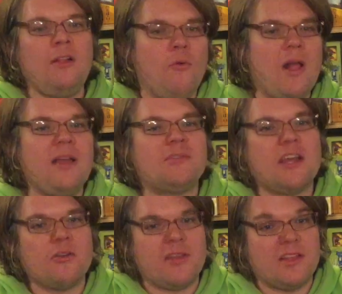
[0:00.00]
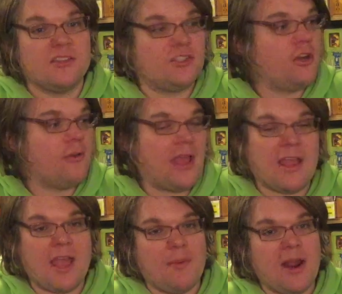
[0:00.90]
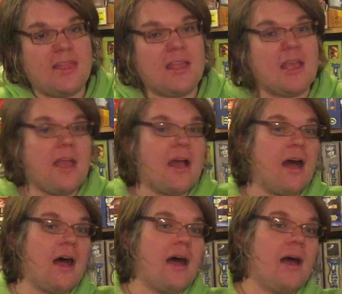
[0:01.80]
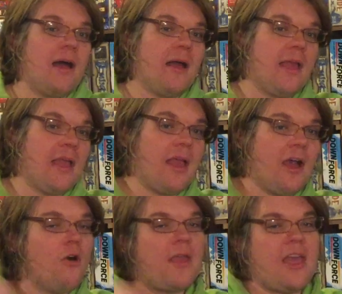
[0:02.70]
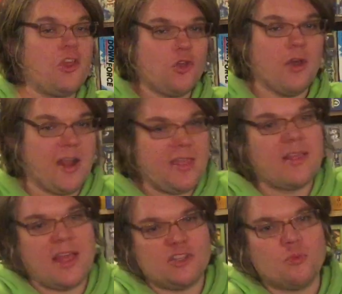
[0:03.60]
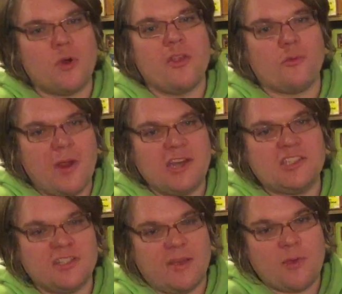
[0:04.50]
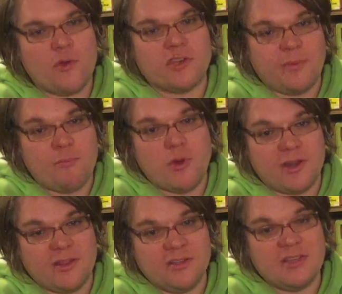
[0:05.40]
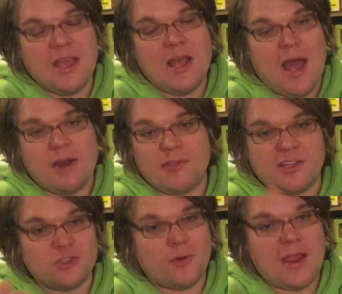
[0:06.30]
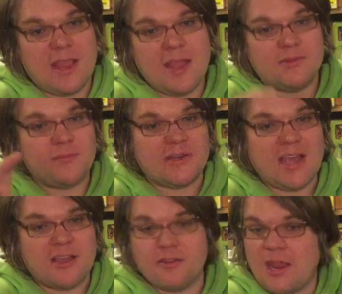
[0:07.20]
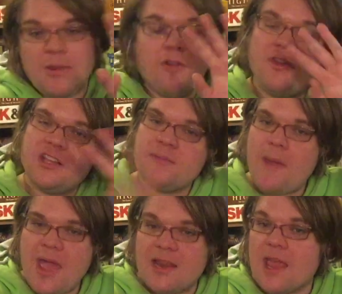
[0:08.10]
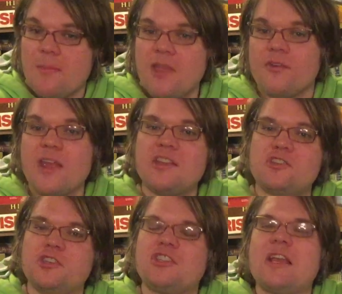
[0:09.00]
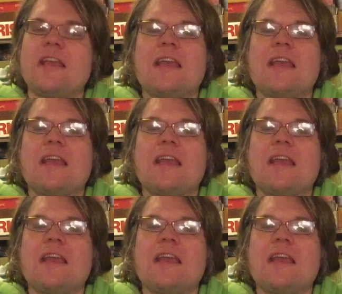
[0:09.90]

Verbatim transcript: while I'm telling you I think this is an okay game, and I think uh, okay to good. I think that's where the range is I'm going to be putting this. I don't think it's a great game, a spectacular game. I don't think it's a bad game either. It just,